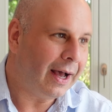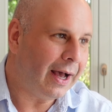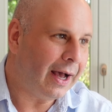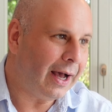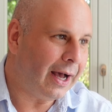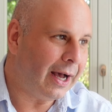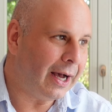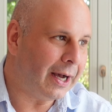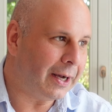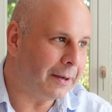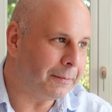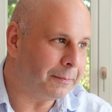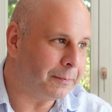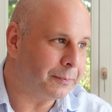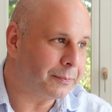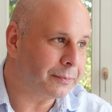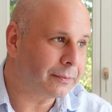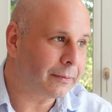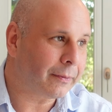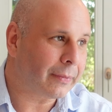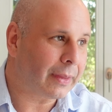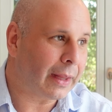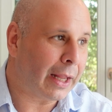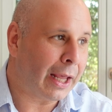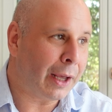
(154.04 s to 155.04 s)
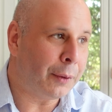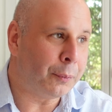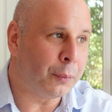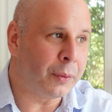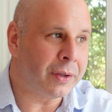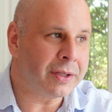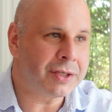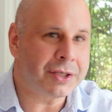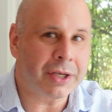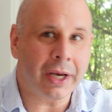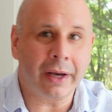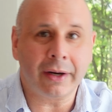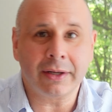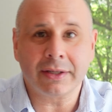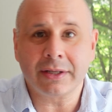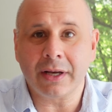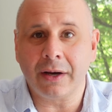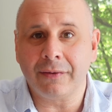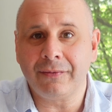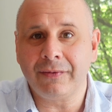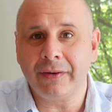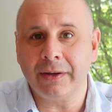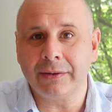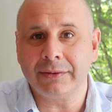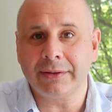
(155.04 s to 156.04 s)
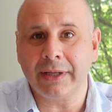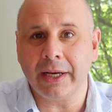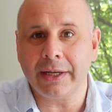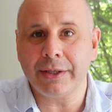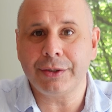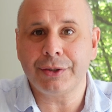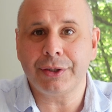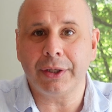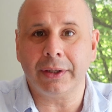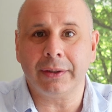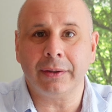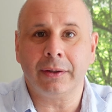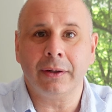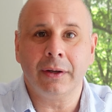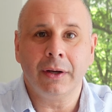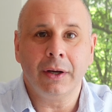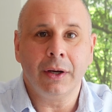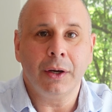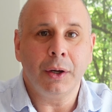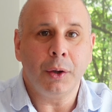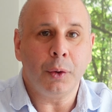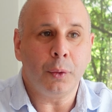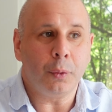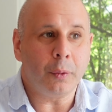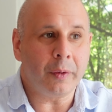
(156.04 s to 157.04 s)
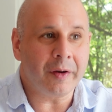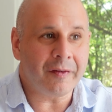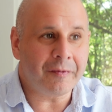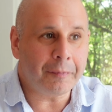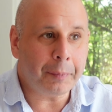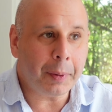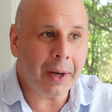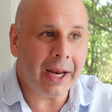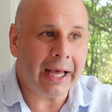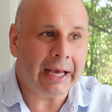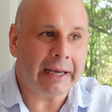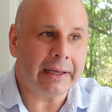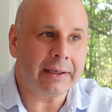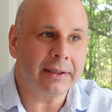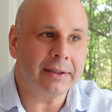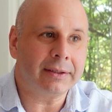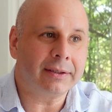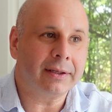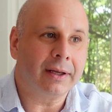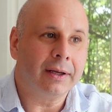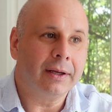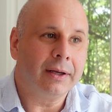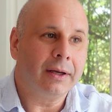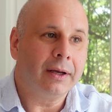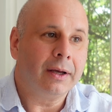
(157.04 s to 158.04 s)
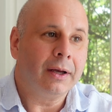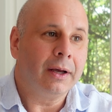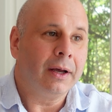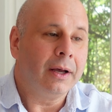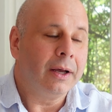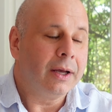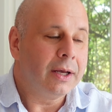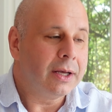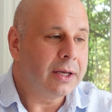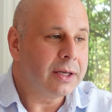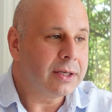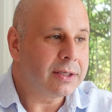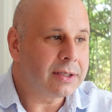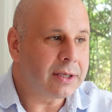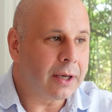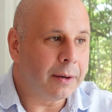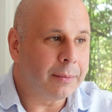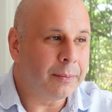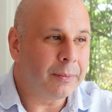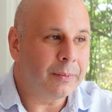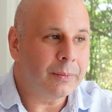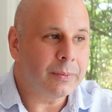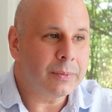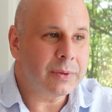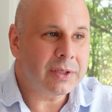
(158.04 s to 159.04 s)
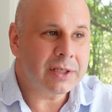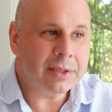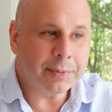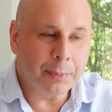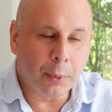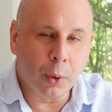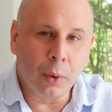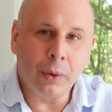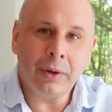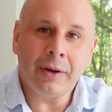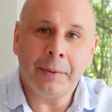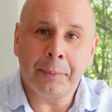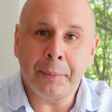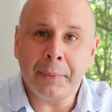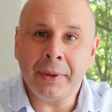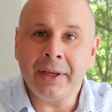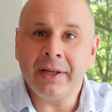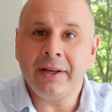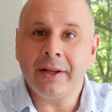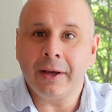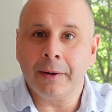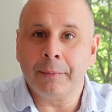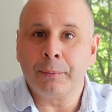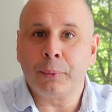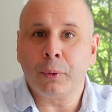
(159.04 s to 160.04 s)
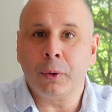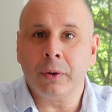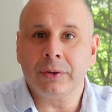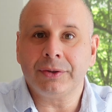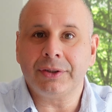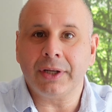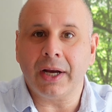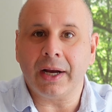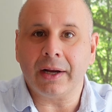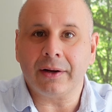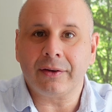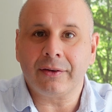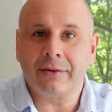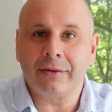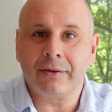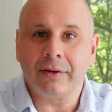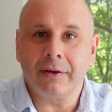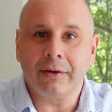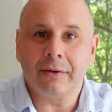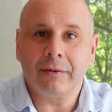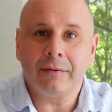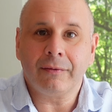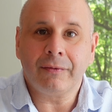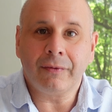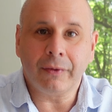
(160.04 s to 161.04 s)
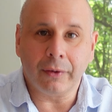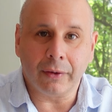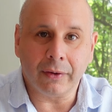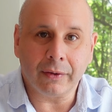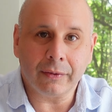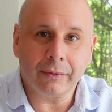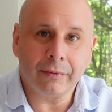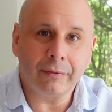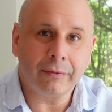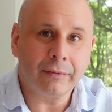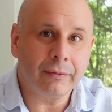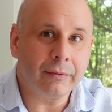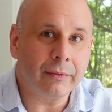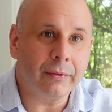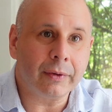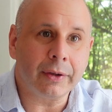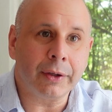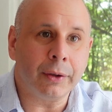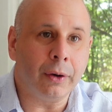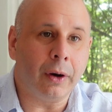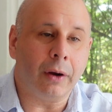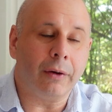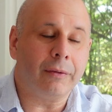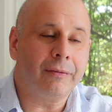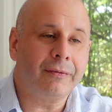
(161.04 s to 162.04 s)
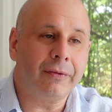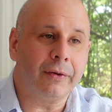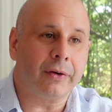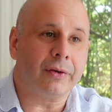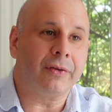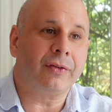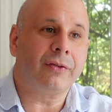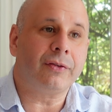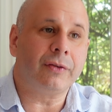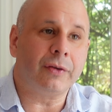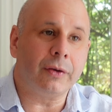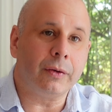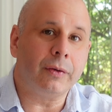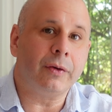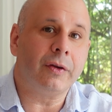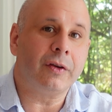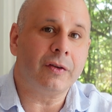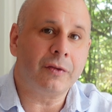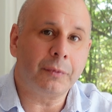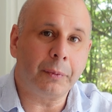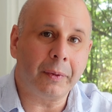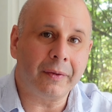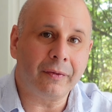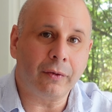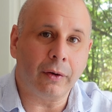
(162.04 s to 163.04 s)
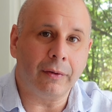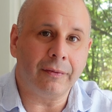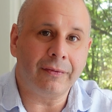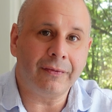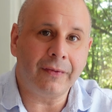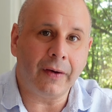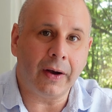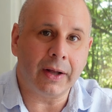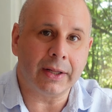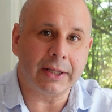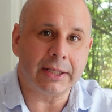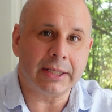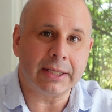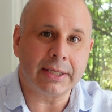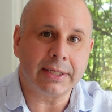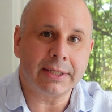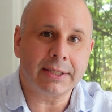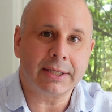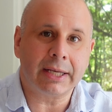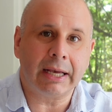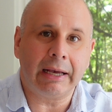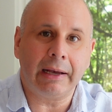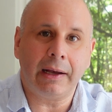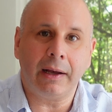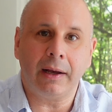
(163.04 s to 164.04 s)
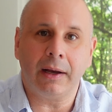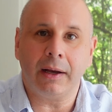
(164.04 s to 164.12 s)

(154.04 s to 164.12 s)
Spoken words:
And with Shadows Art Foundation, we've planned some small and medium projects for as soon as we've got funds